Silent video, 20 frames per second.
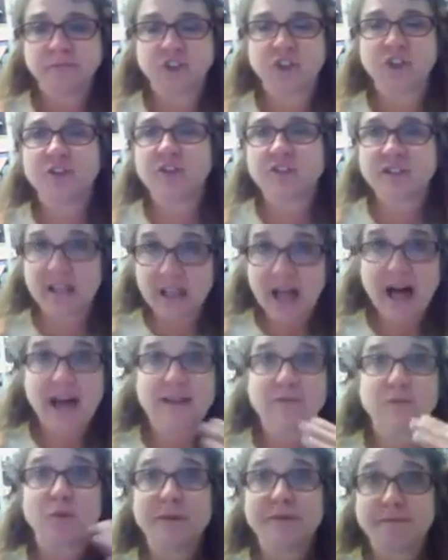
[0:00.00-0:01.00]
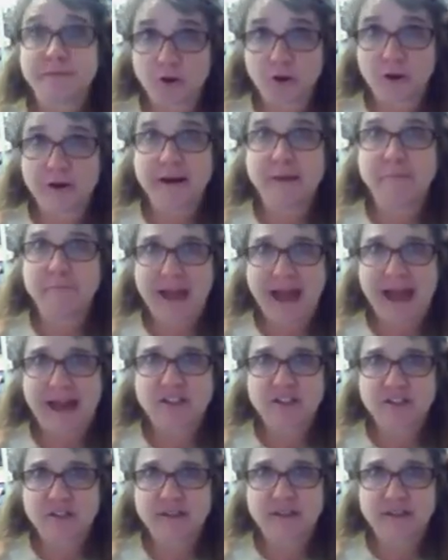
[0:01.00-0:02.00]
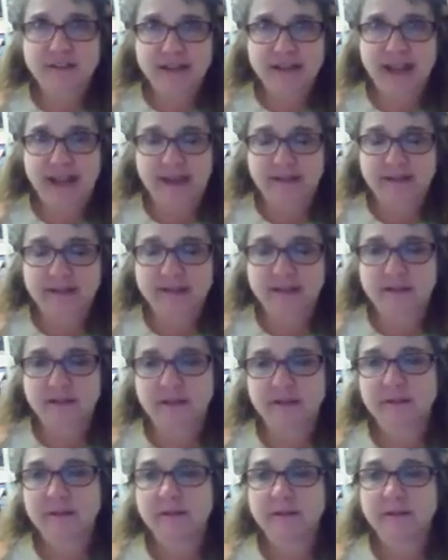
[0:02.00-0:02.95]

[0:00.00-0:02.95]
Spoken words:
So there's a lot of referring back to the text.